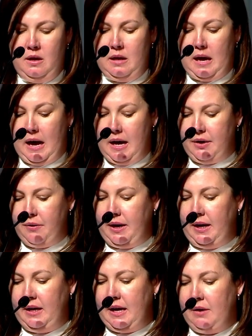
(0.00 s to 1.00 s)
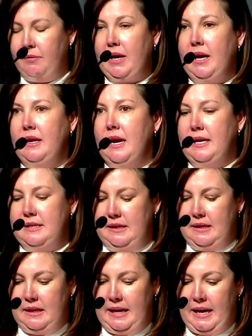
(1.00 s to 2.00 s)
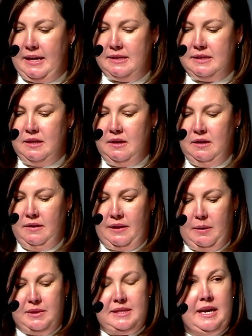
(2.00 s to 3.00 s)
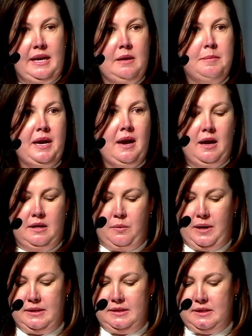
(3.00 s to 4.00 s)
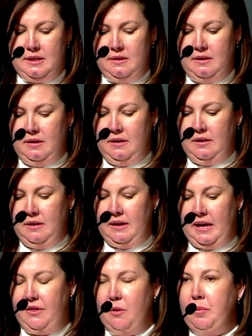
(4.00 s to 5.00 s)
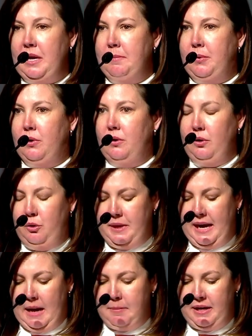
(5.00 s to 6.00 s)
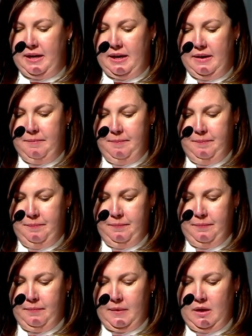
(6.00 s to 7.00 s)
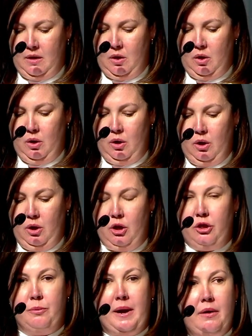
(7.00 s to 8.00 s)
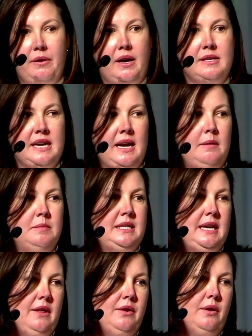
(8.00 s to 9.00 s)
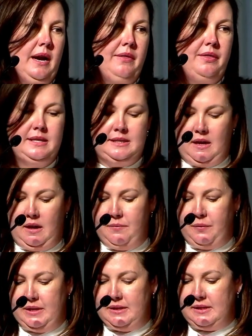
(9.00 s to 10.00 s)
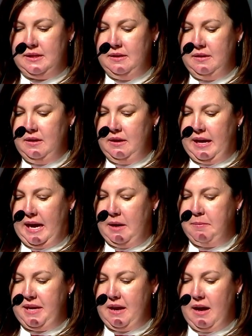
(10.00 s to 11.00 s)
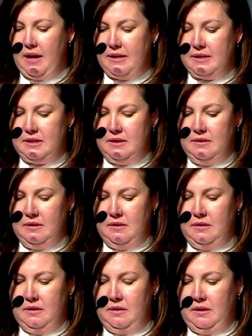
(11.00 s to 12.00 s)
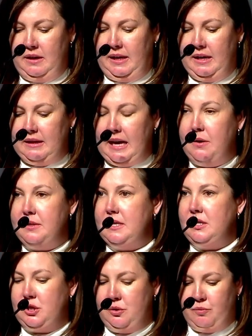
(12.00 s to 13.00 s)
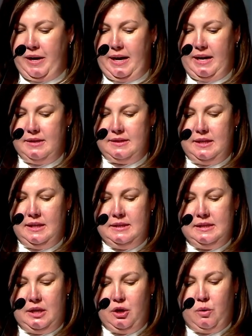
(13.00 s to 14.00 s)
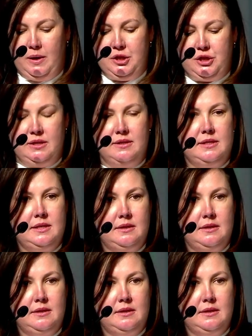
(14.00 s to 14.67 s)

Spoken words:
honoring and recognizing the land that was taken by conquest and the people who inhabited it. Throughout our time together at this conference and beyond, it allows us to raise and consider questions